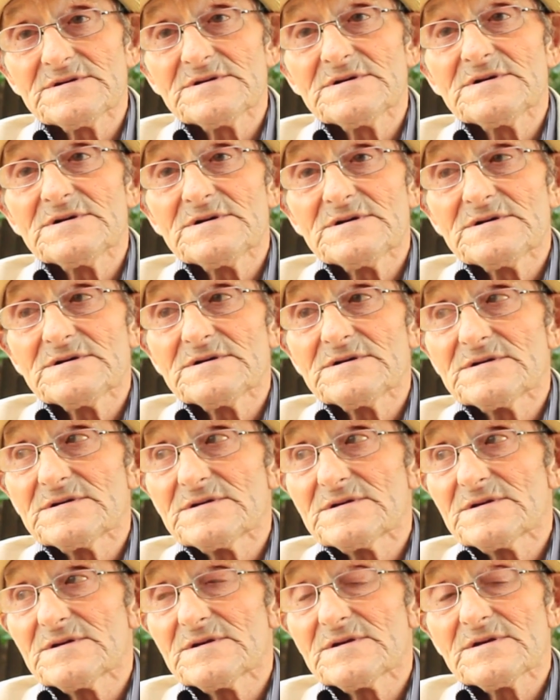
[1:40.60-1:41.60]

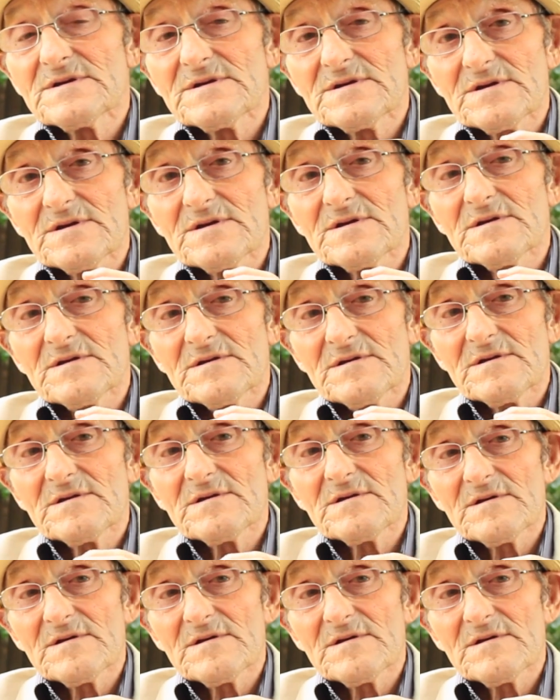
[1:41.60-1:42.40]
(silence)